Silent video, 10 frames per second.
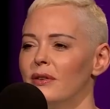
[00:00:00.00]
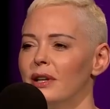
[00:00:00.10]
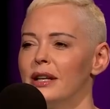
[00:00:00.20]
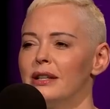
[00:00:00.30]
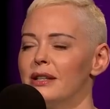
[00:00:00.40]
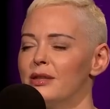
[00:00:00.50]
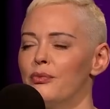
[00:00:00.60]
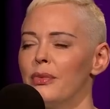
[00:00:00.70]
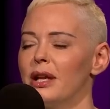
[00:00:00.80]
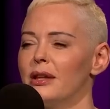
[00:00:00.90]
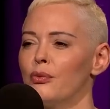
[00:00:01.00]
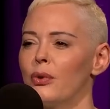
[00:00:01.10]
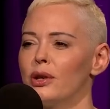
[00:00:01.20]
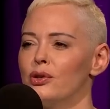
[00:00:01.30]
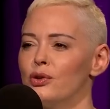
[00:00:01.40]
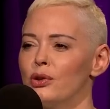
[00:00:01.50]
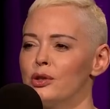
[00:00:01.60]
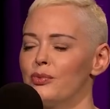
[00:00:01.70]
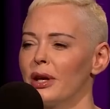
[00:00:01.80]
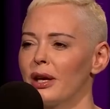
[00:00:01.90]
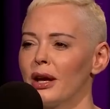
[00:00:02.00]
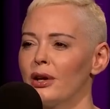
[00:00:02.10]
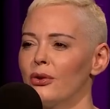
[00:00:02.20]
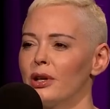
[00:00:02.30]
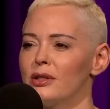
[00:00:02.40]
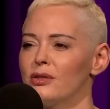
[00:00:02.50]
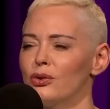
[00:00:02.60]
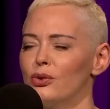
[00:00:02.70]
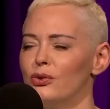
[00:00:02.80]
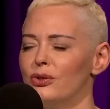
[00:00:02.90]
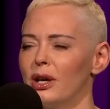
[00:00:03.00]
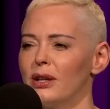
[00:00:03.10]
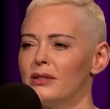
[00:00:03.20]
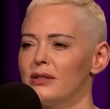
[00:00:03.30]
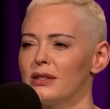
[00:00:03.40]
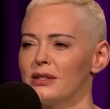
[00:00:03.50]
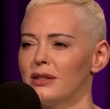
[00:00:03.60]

And it doesn't mean that one enjoys being angry because who does? It's,